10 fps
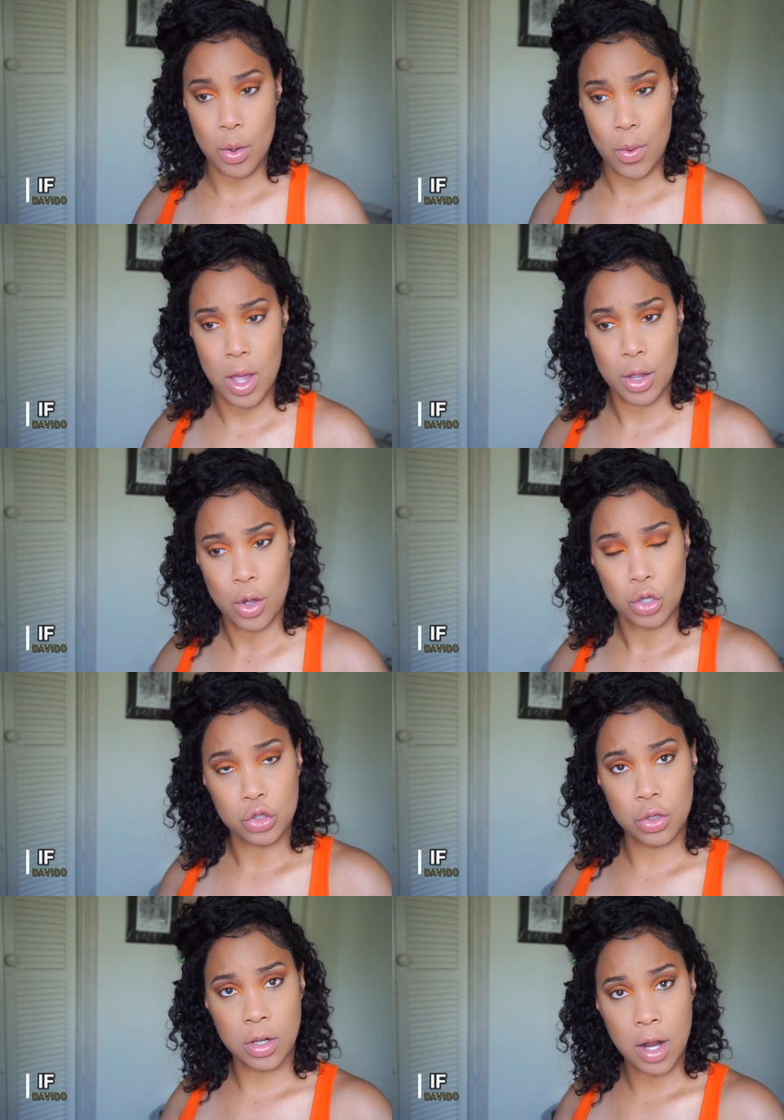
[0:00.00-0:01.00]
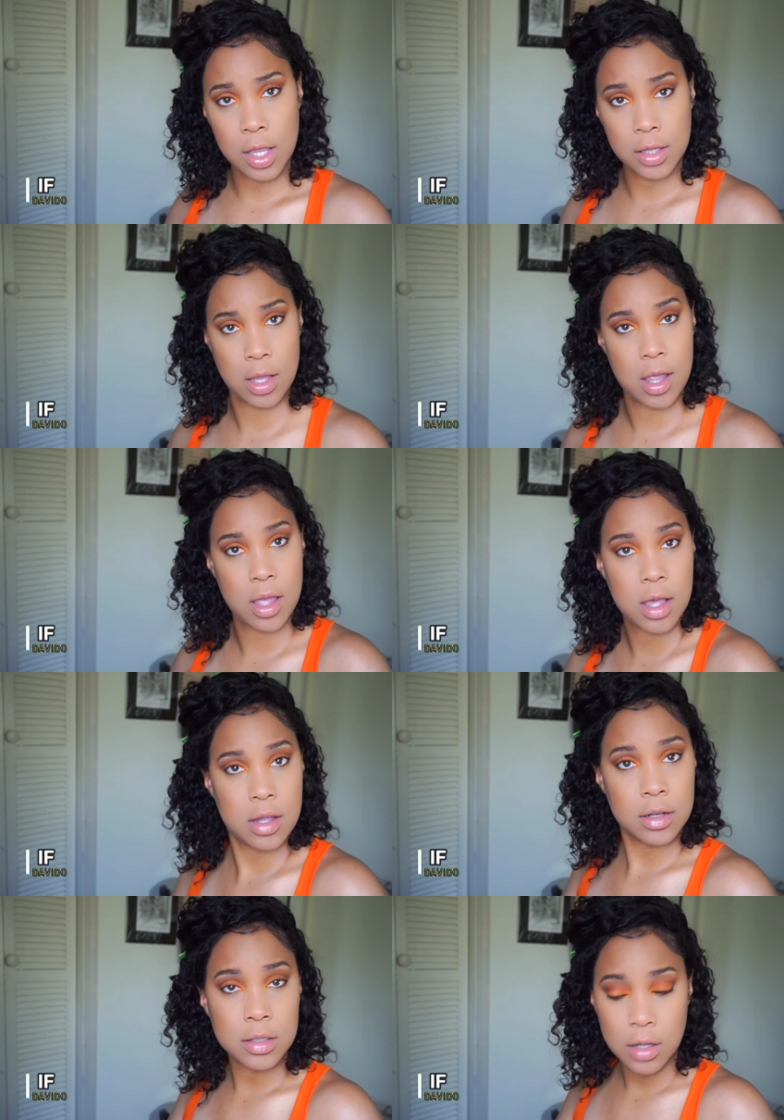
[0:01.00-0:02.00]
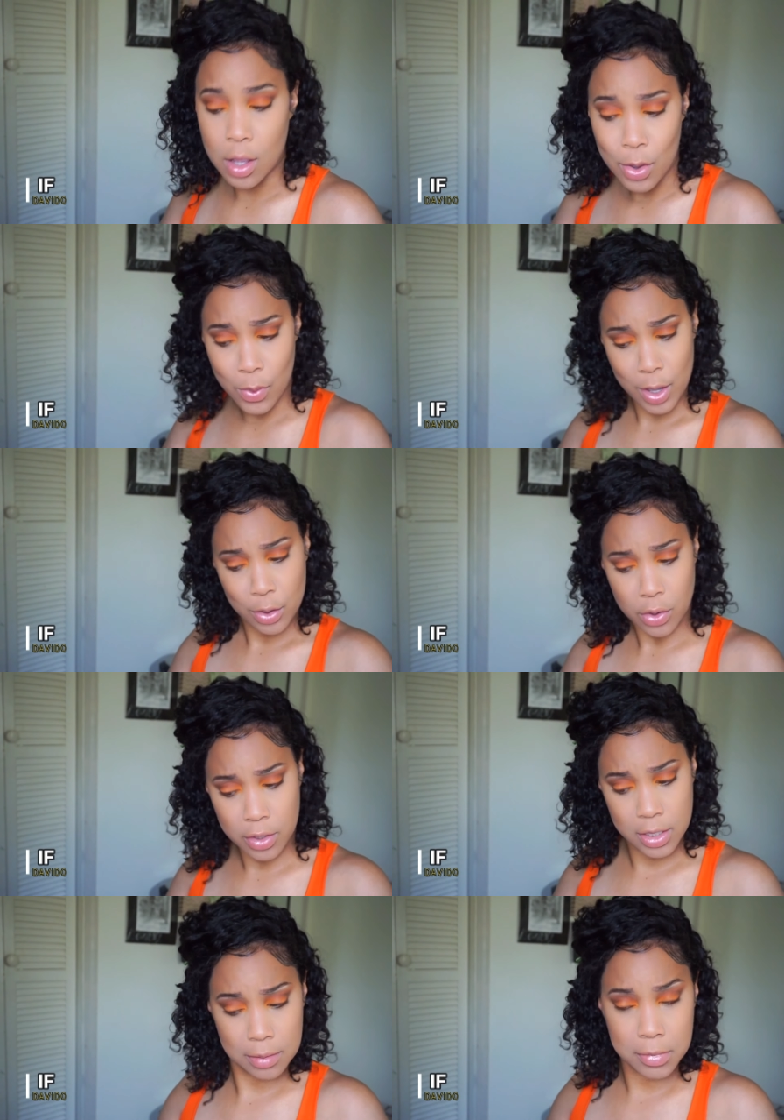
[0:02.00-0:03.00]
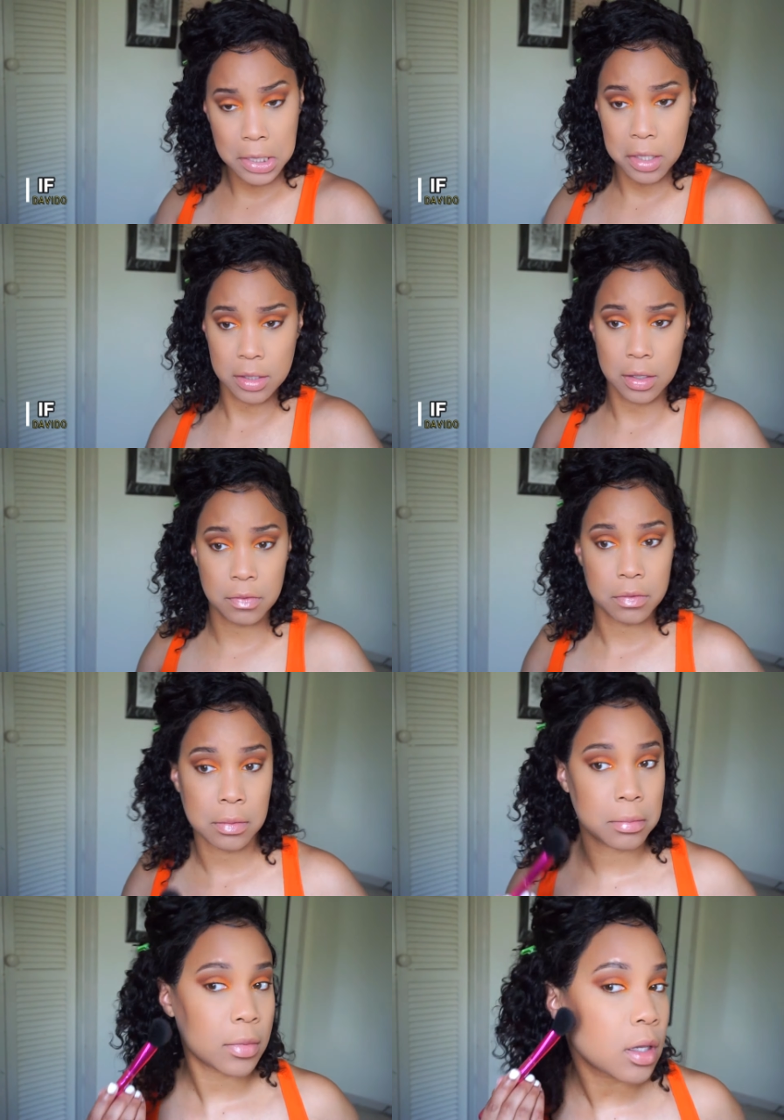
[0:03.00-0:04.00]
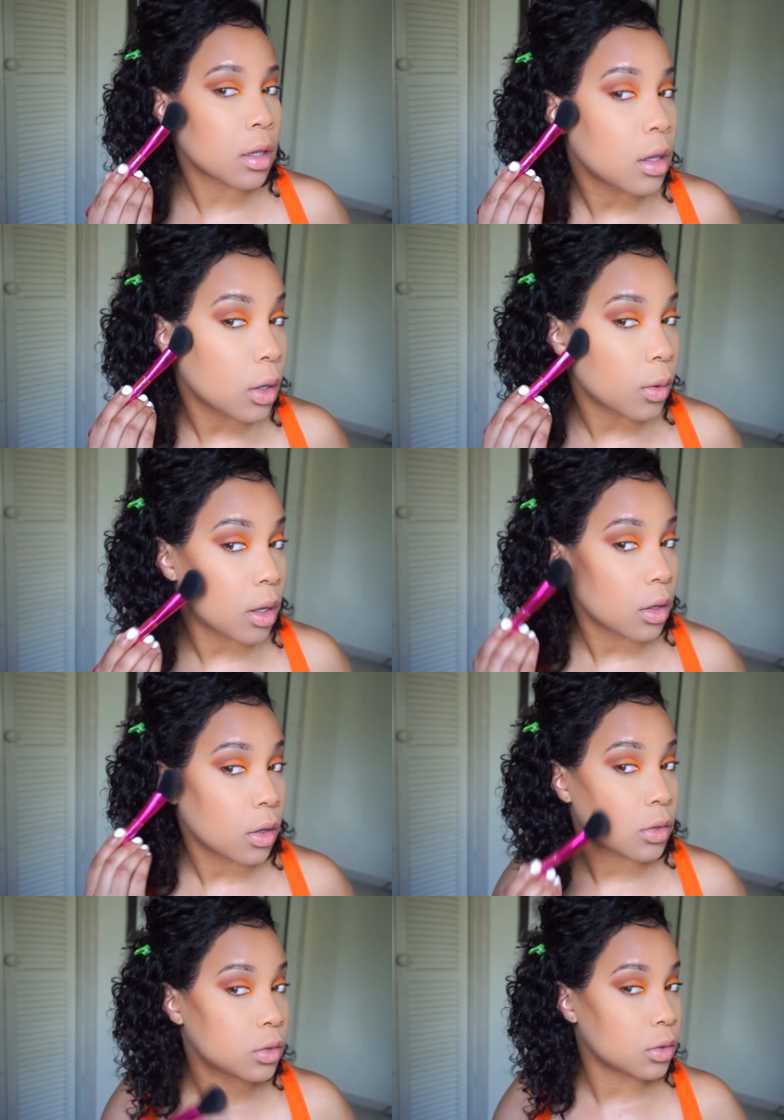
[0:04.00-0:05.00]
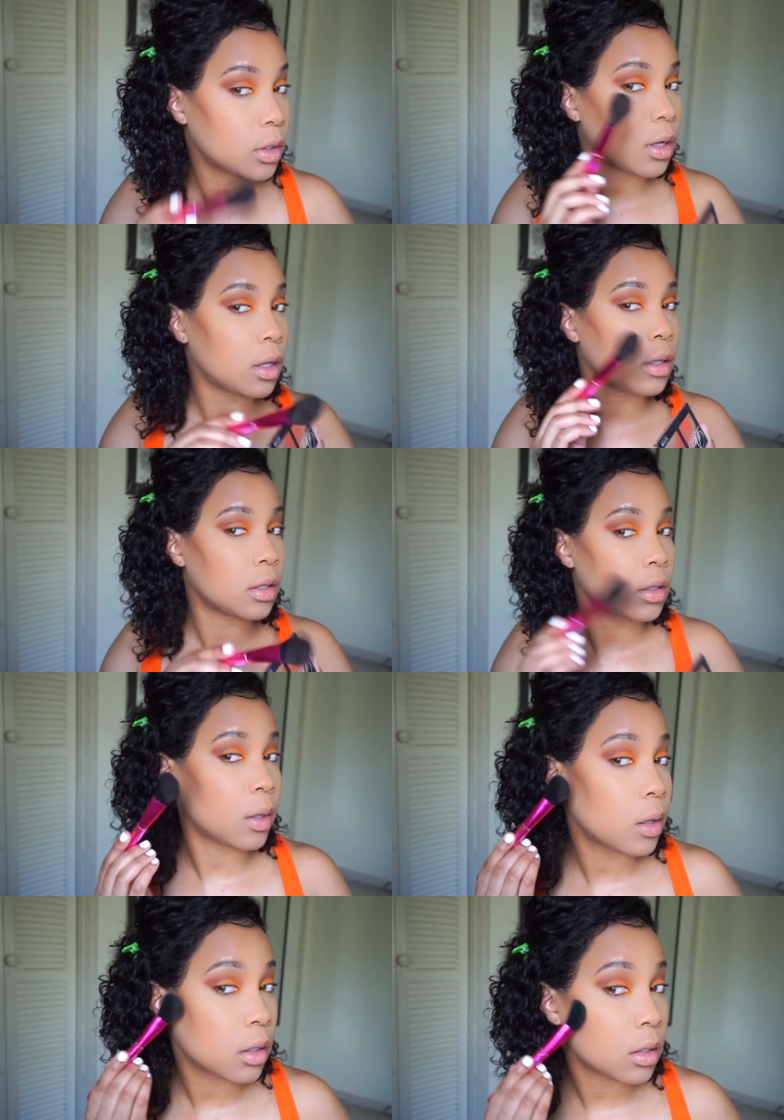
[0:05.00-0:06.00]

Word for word: Why you gon' do like that? Why you gon' keep that thing from me? Why you gon' do like that?